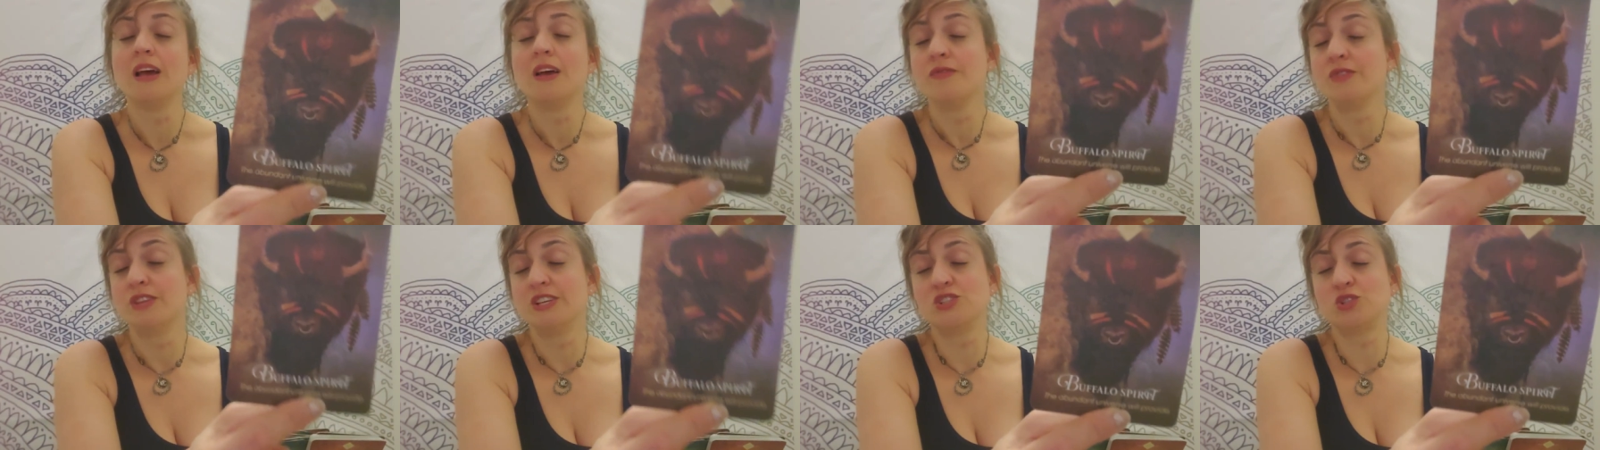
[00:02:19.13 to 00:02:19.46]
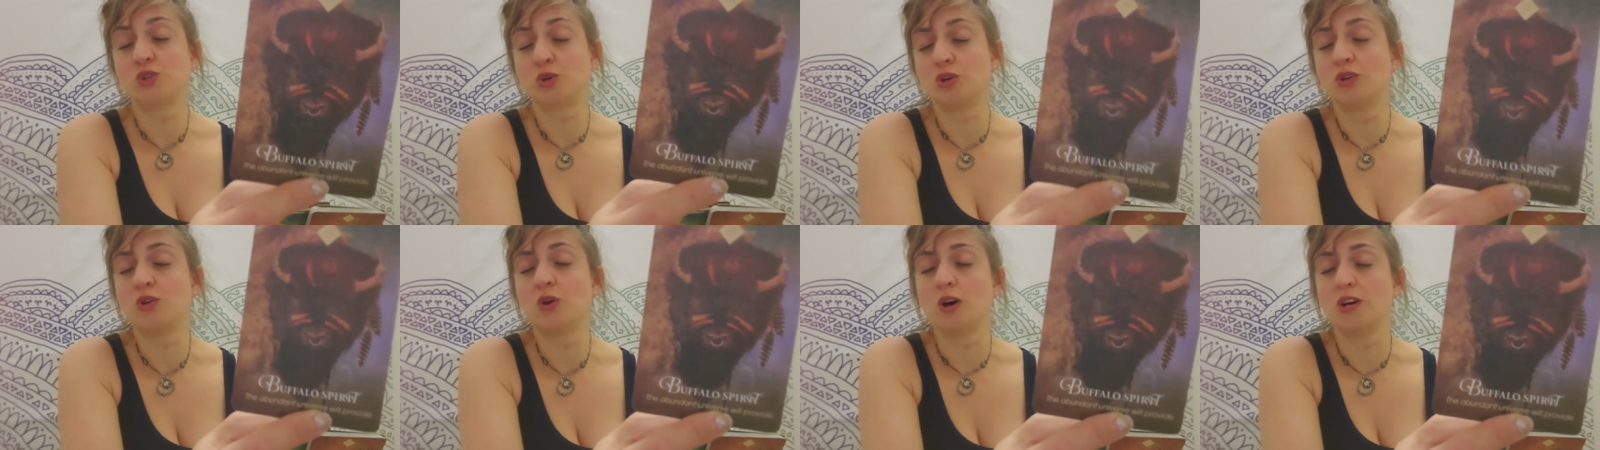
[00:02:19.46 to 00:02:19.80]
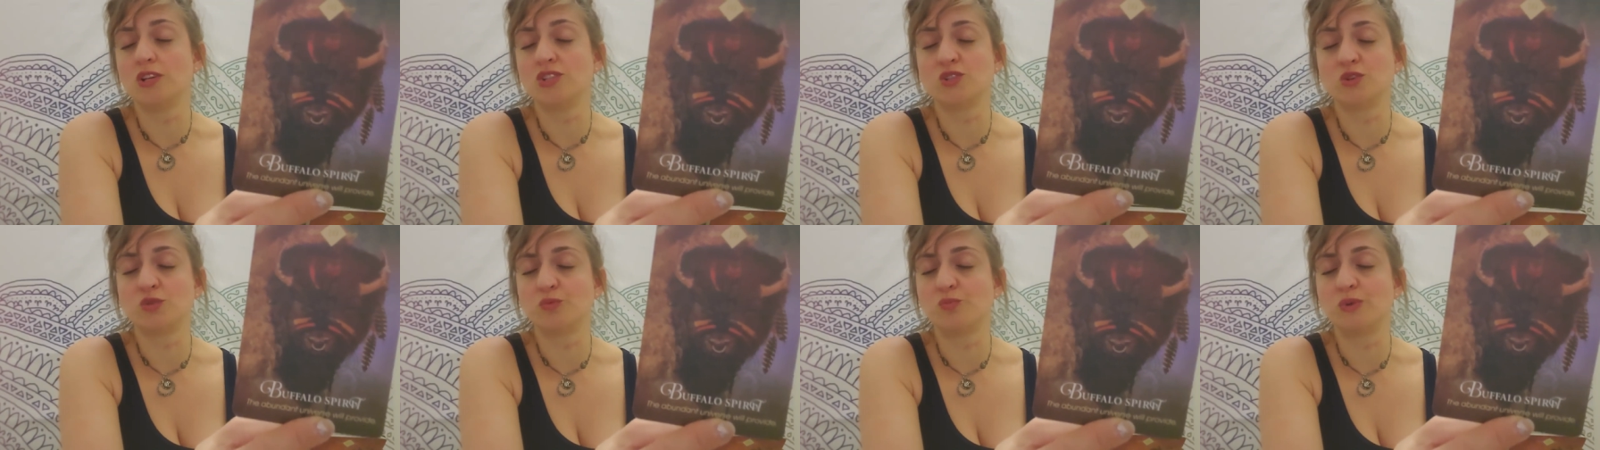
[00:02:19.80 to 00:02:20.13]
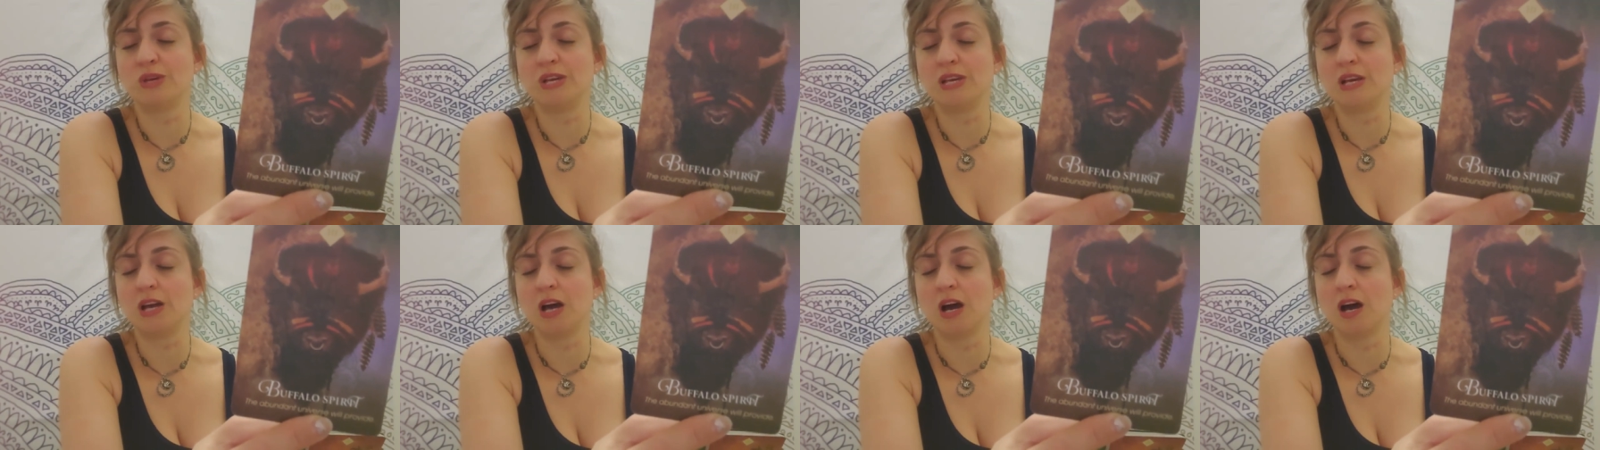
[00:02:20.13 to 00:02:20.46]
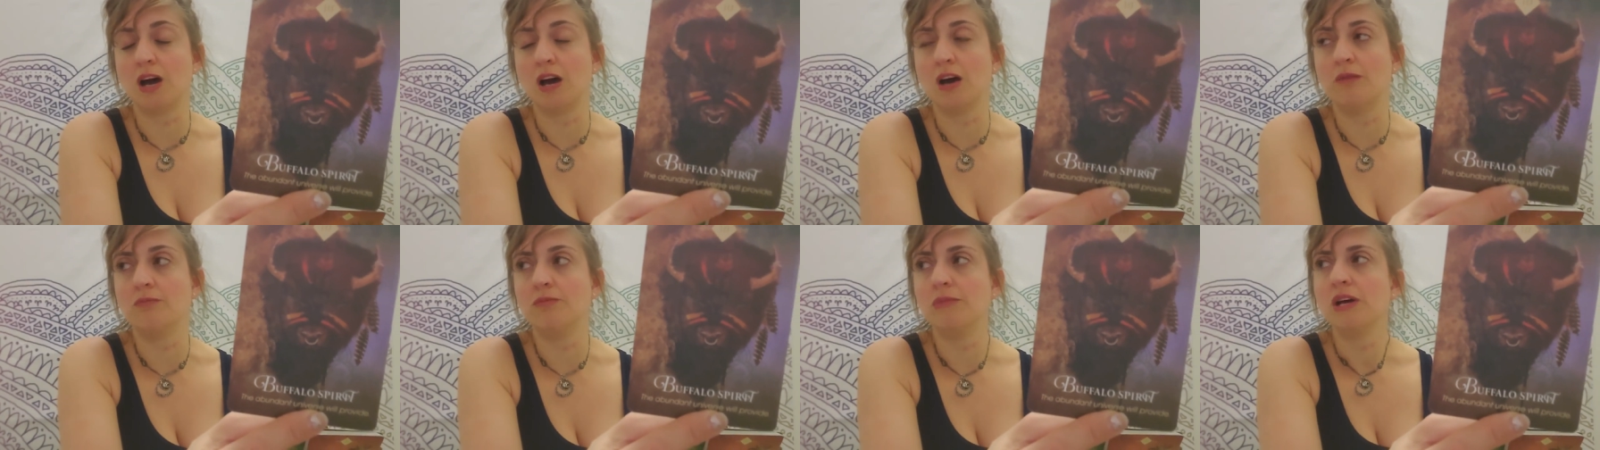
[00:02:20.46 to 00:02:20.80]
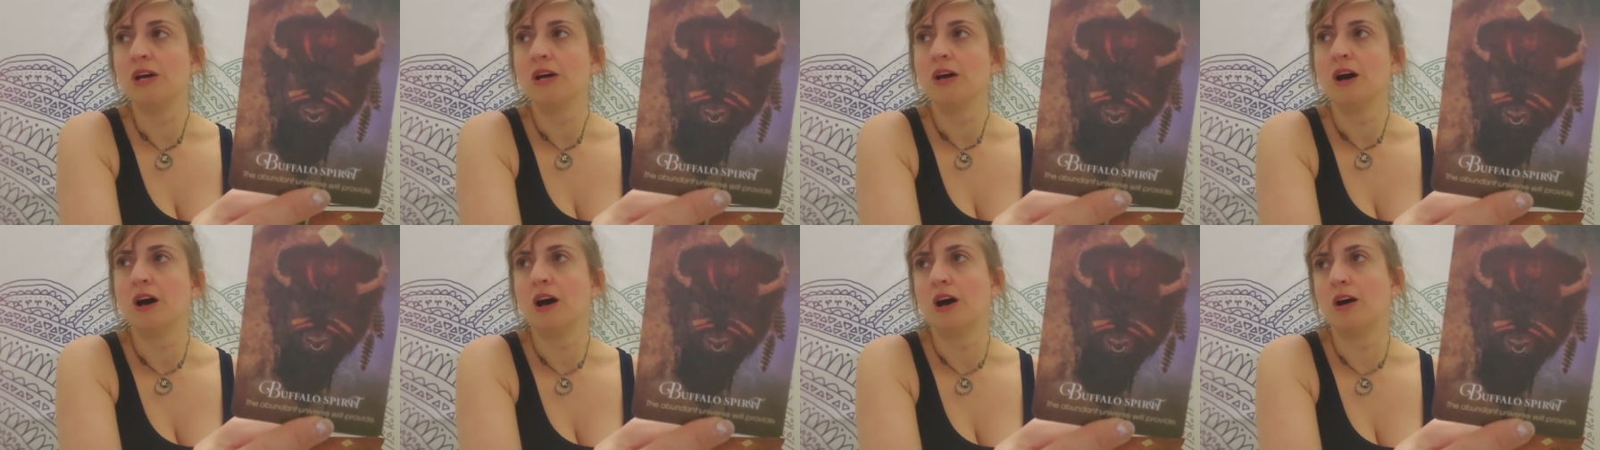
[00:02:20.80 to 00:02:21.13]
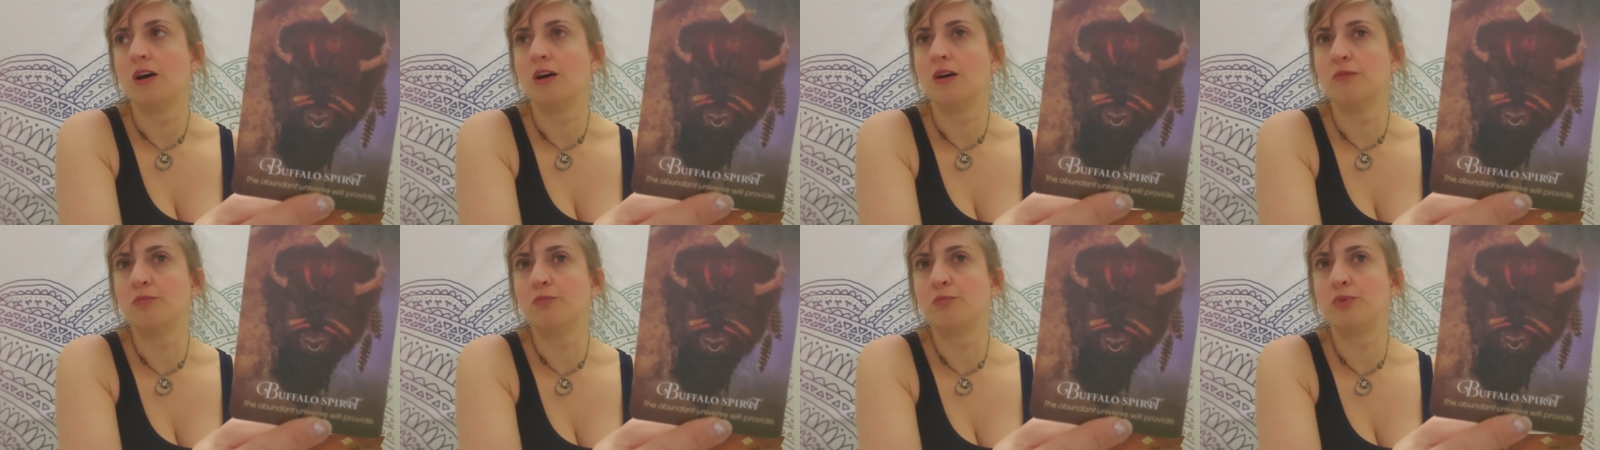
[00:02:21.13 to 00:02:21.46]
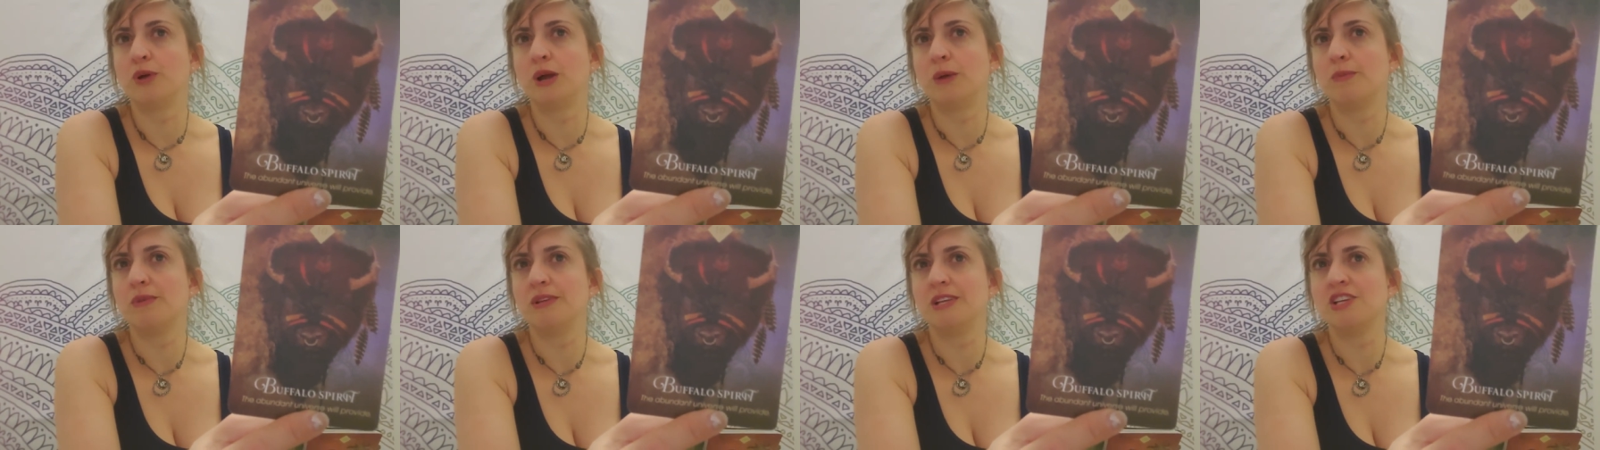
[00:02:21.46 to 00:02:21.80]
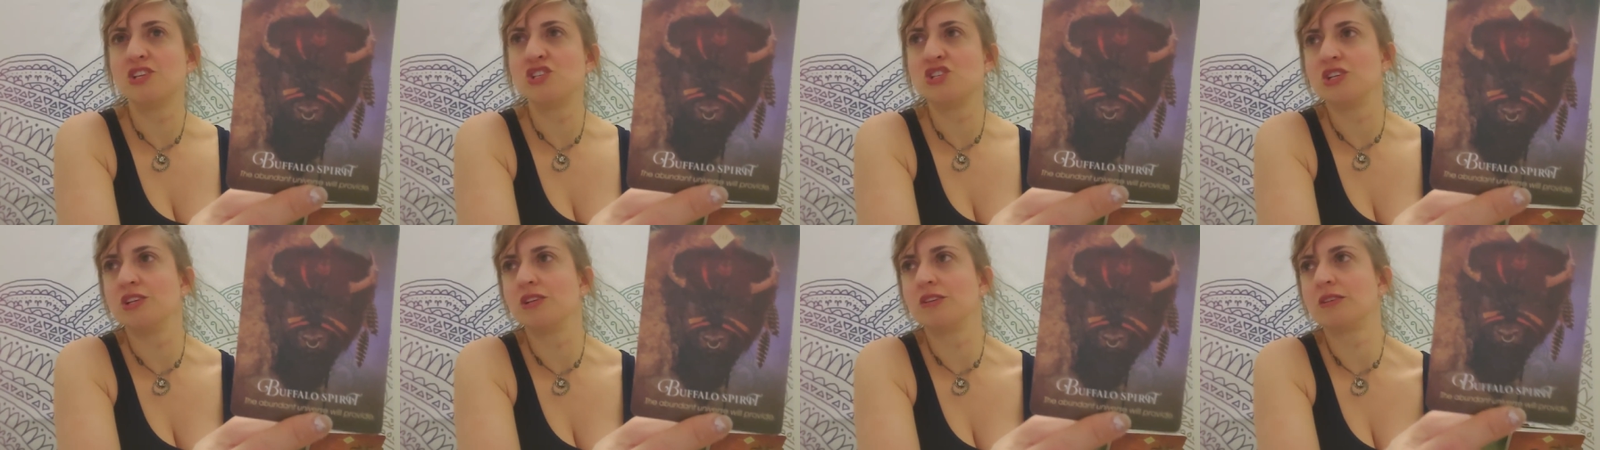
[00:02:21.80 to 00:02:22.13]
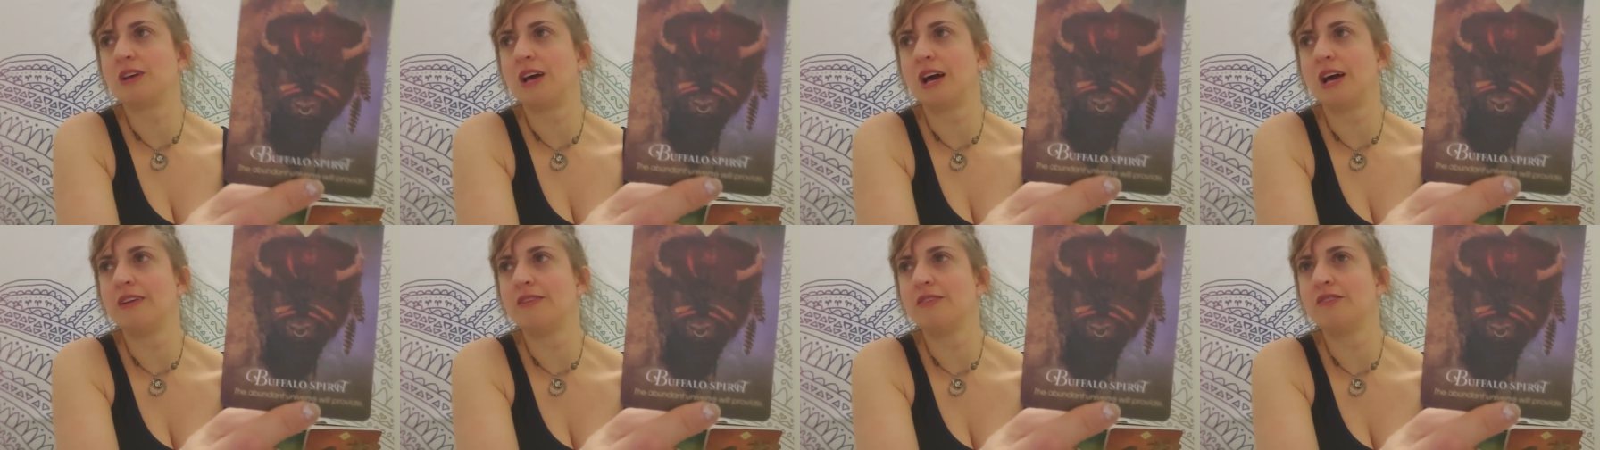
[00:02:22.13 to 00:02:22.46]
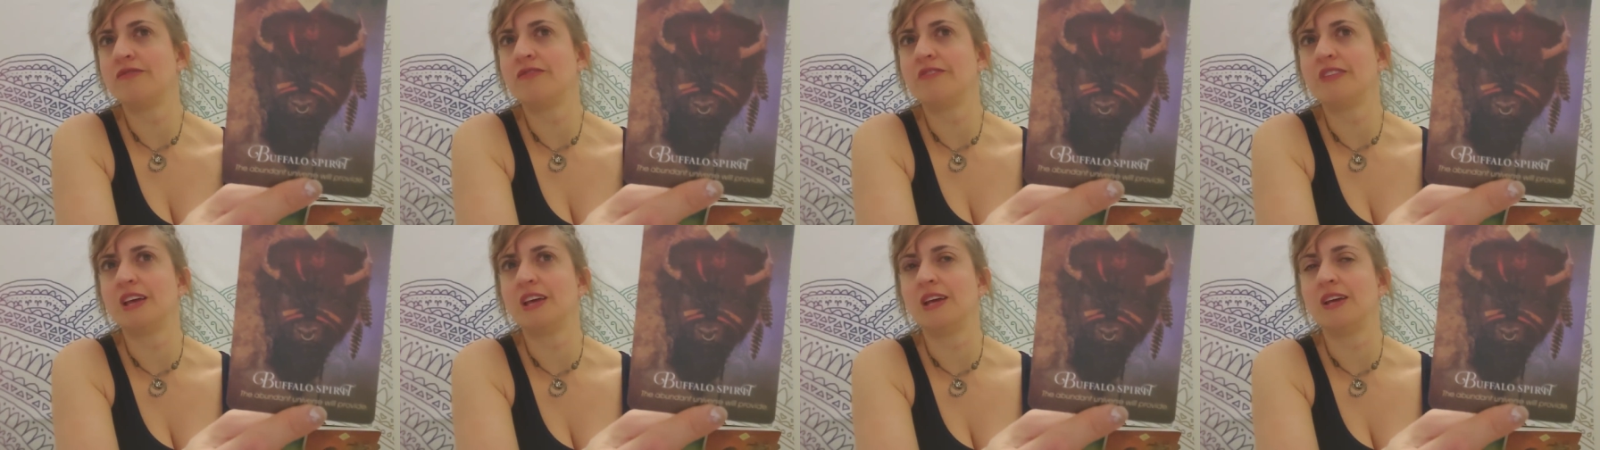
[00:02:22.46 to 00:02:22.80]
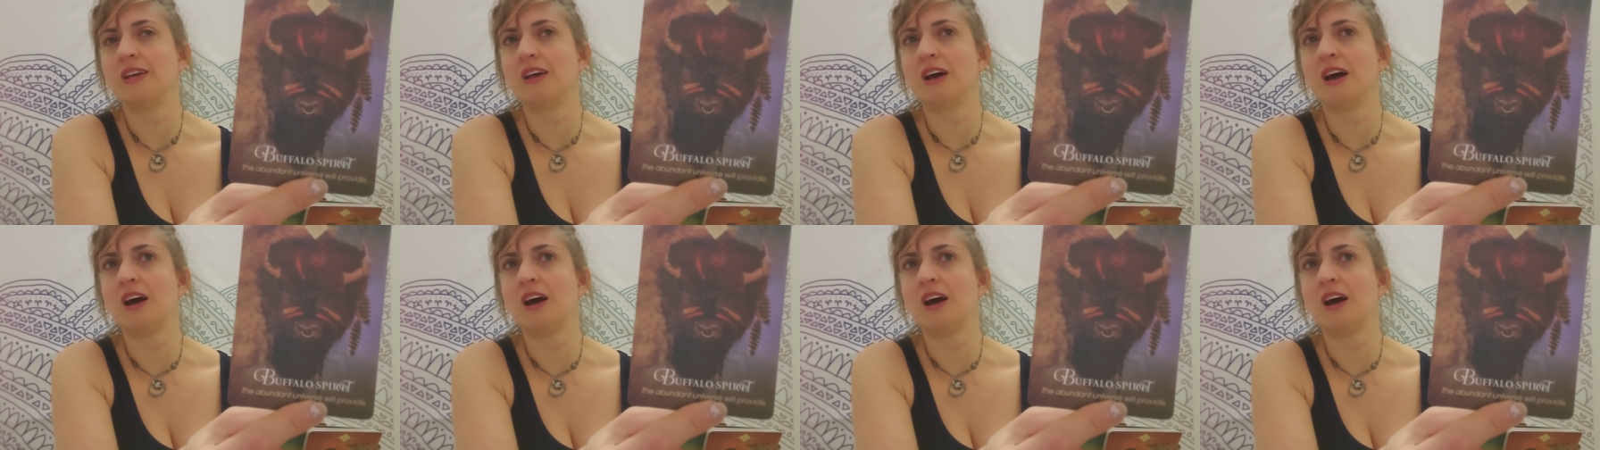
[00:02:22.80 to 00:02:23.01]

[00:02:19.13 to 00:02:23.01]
This could also be a, a premonition kind of thing